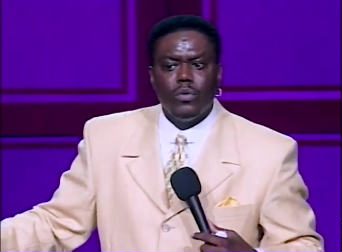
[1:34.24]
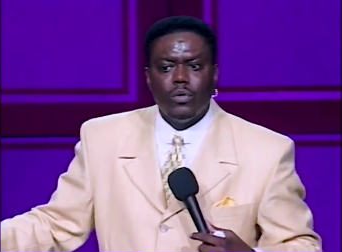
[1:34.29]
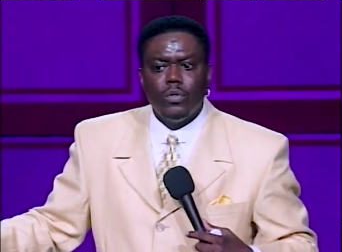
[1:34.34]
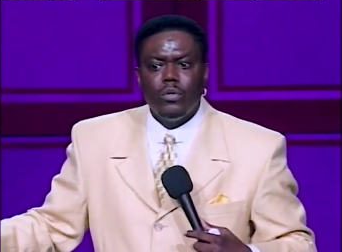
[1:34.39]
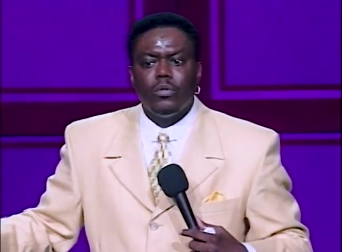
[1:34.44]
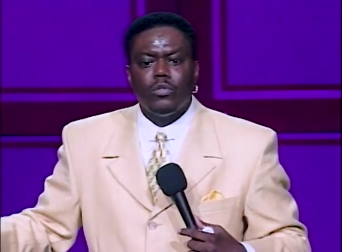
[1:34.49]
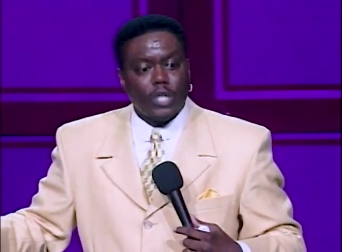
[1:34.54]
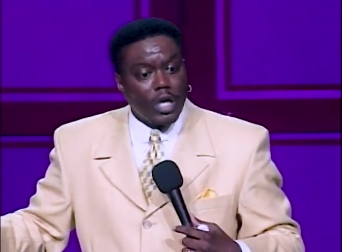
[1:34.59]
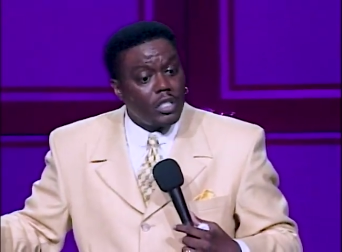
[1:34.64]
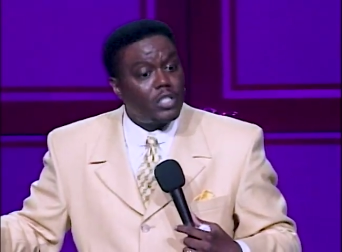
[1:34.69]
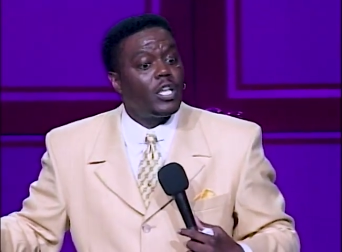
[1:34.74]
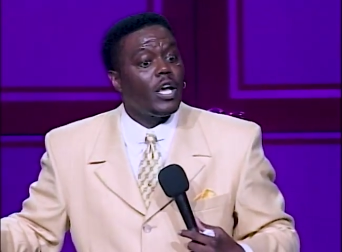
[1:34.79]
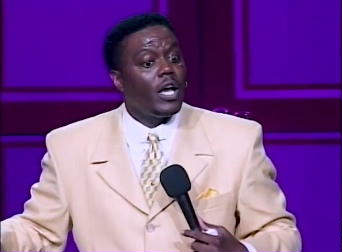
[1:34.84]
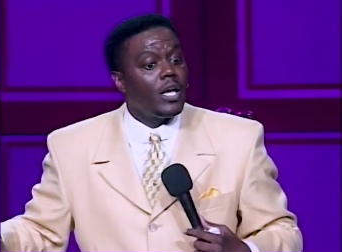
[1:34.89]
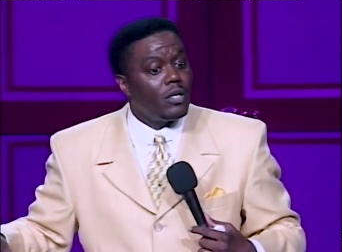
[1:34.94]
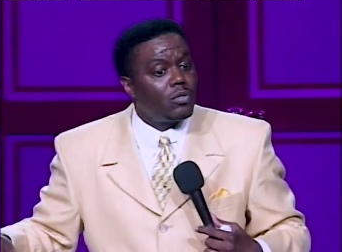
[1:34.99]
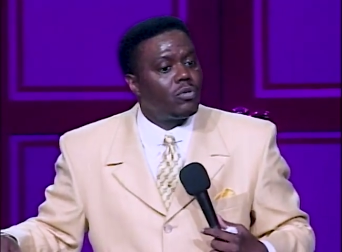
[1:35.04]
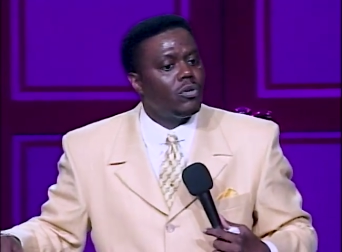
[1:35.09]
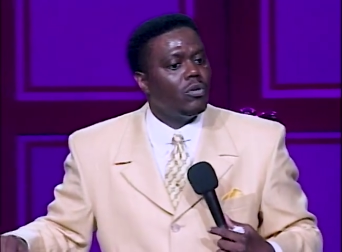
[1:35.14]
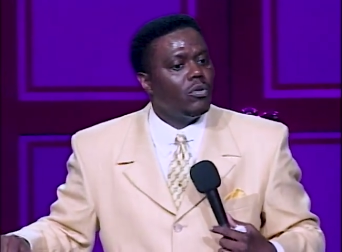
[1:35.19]
They tell you the
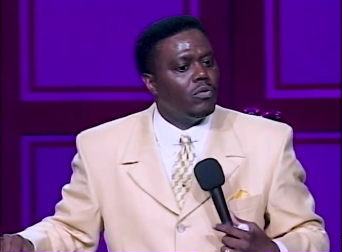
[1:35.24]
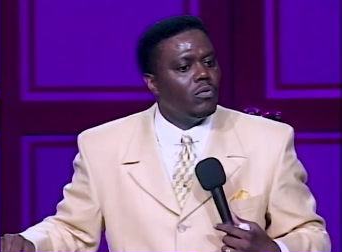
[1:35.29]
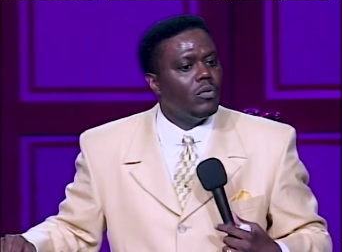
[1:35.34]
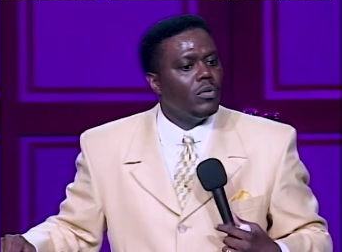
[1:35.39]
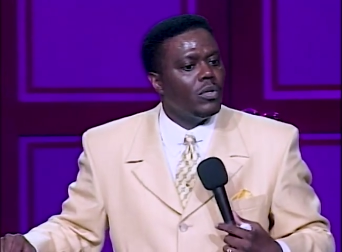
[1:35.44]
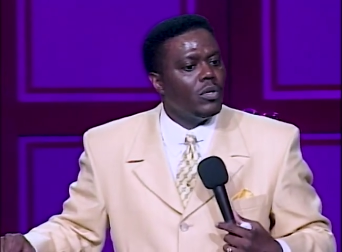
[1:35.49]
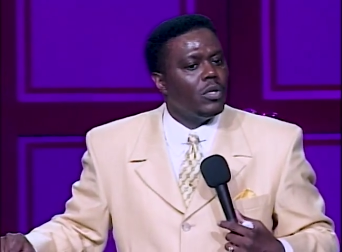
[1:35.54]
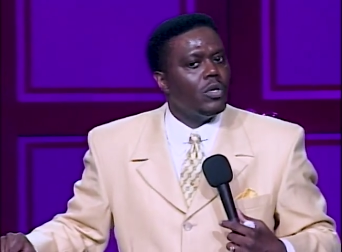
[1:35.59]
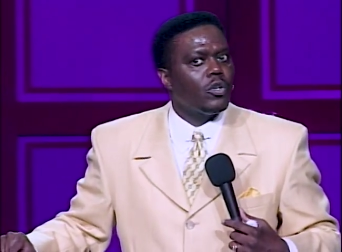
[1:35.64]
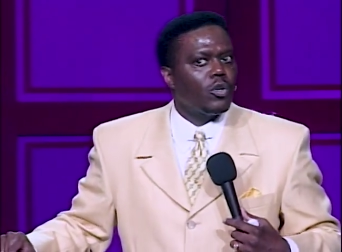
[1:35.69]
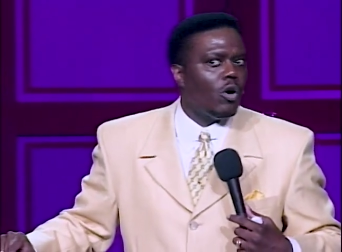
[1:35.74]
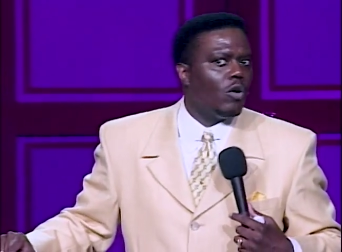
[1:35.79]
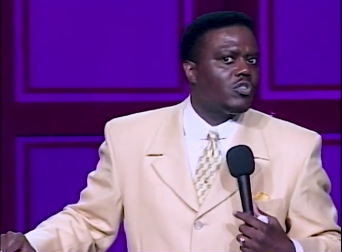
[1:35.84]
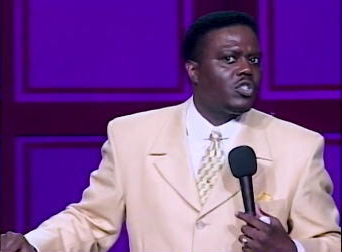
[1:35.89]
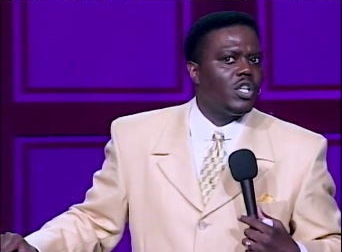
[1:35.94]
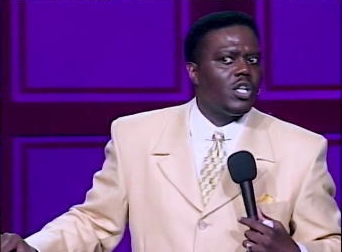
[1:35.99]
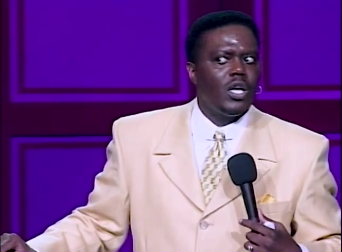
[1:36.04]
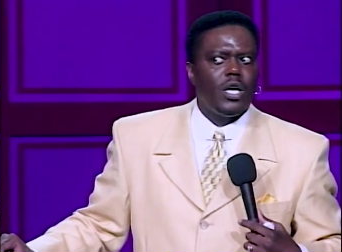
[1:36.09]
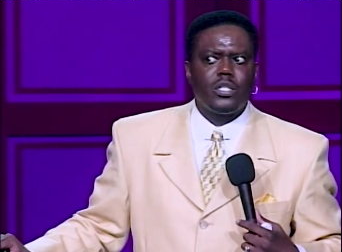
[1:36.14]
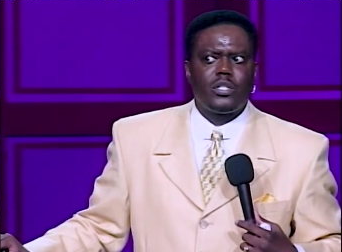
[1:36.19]
truth. Go see
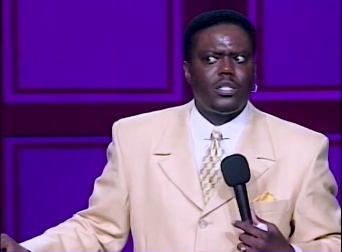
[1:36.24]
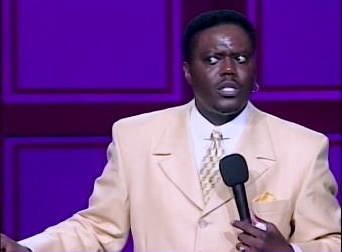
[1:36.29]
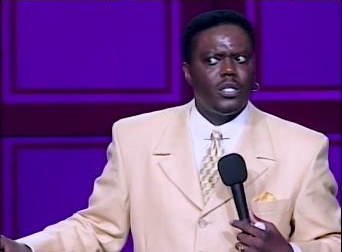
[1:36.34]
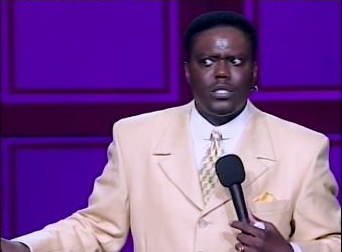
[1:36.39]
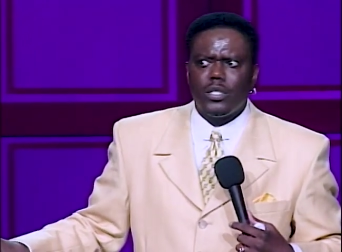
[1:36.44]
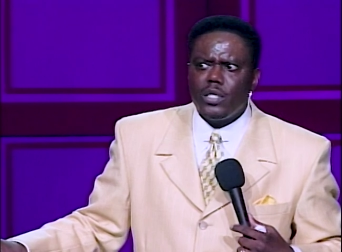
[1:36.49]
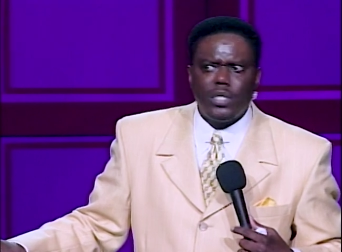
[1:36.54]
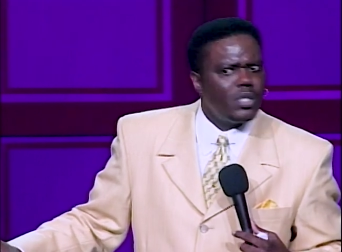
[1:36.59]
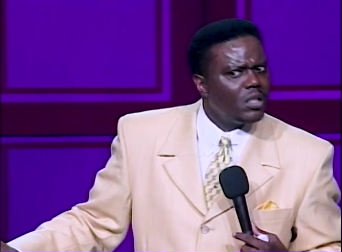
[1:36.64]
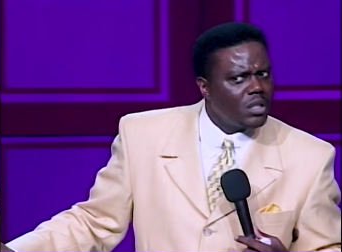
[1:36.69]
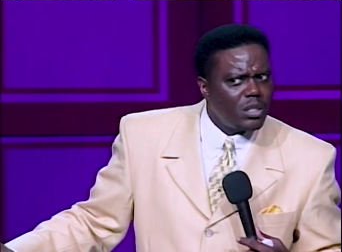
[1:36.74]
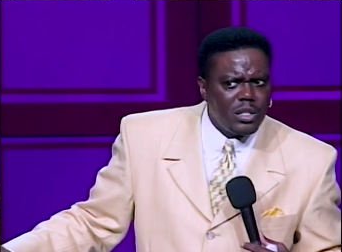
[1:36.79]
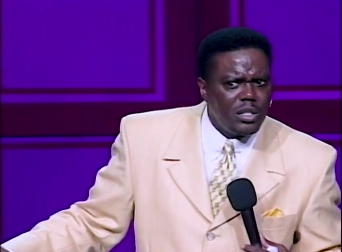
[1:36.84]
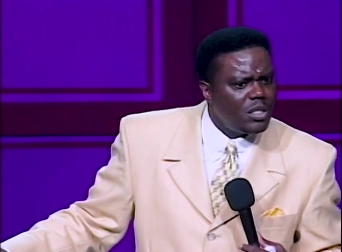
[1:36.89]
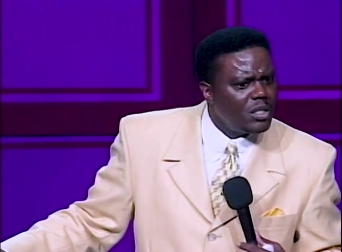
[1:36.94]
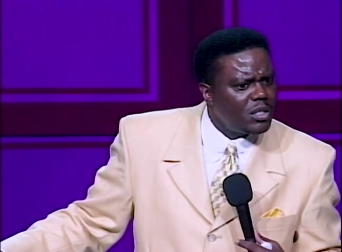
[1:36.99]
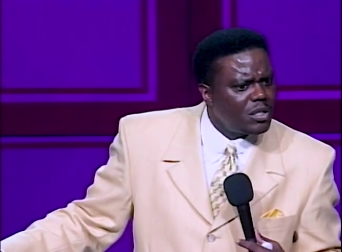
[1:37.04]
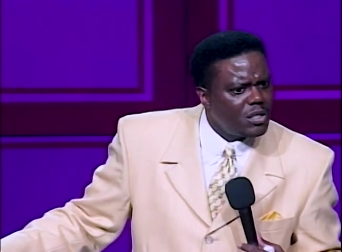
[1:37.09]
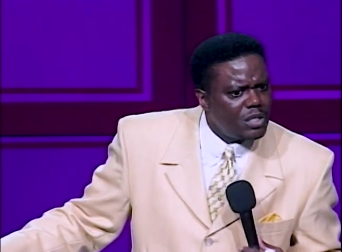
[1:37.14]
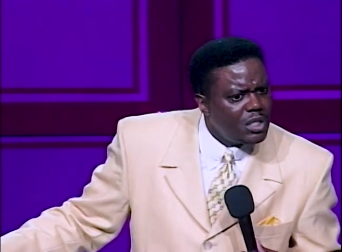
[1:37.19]
auntie, oh, she
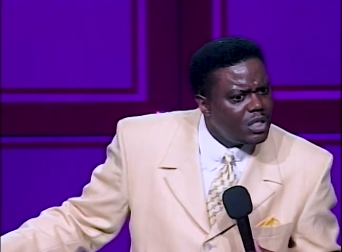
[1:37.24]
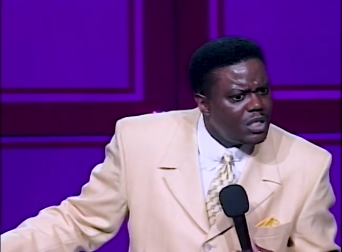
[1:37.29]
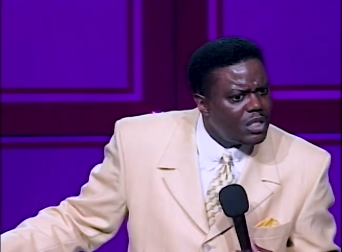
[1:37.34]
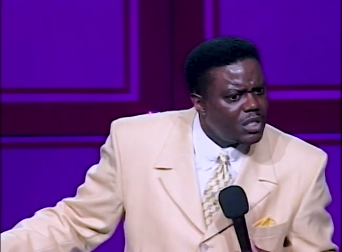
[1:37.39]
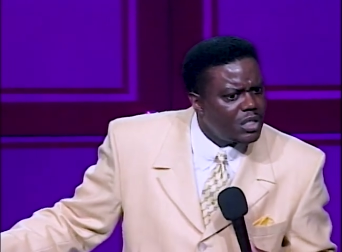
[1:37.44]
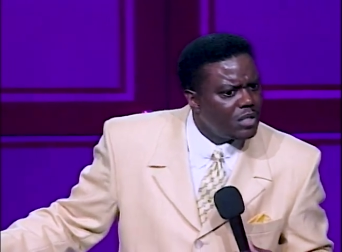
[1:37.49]
stink.